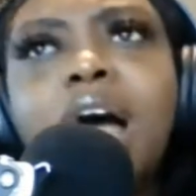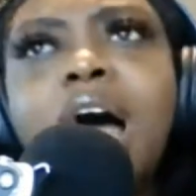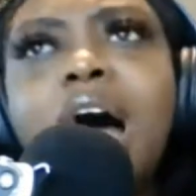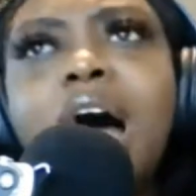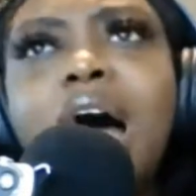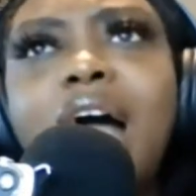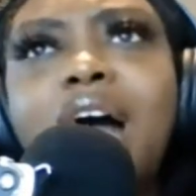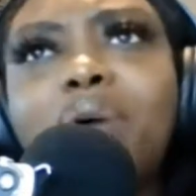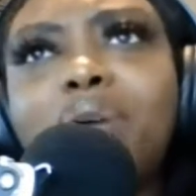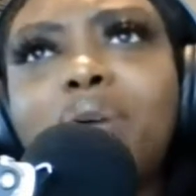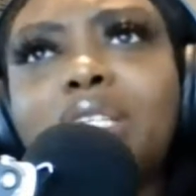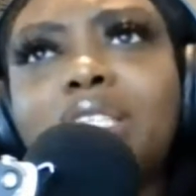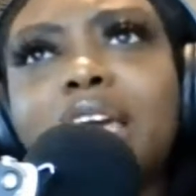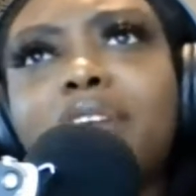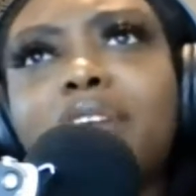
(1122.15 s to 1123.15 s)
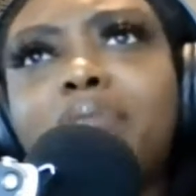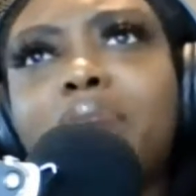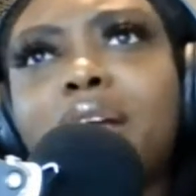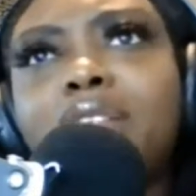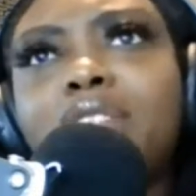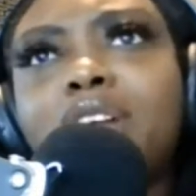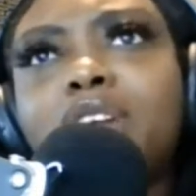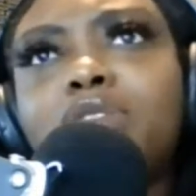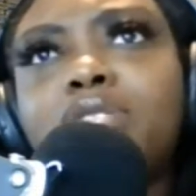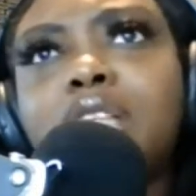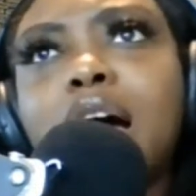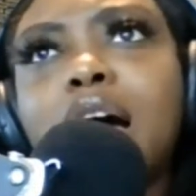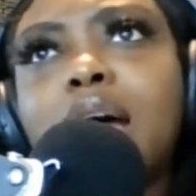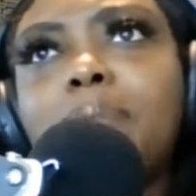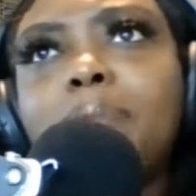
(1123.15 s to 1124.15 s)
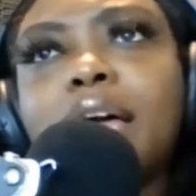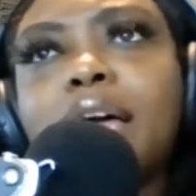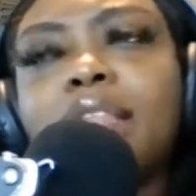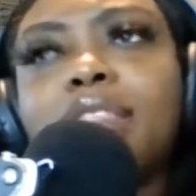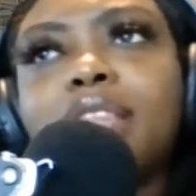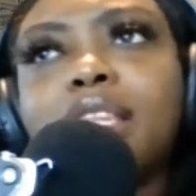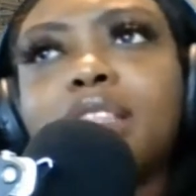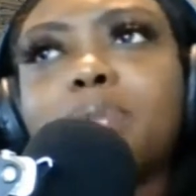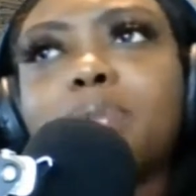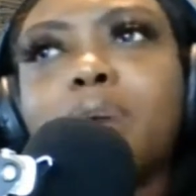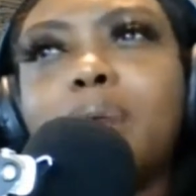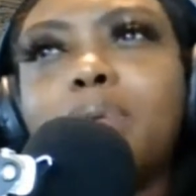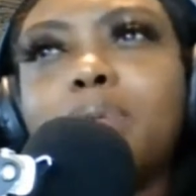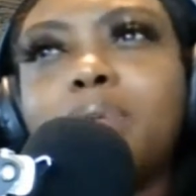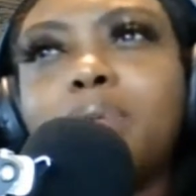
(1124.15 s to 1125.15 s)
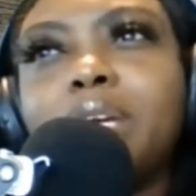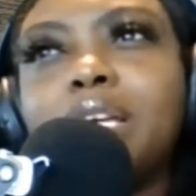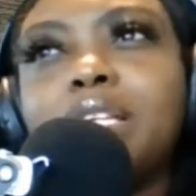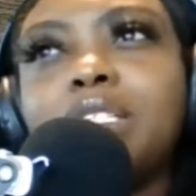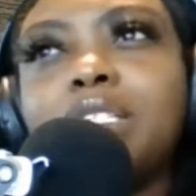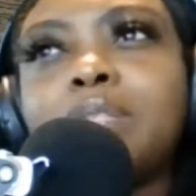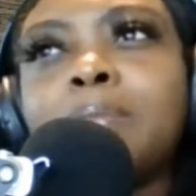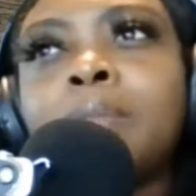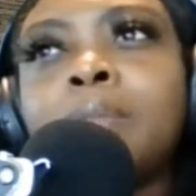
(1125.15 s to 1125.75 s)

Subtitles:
I always gave myself time, but I think the problem is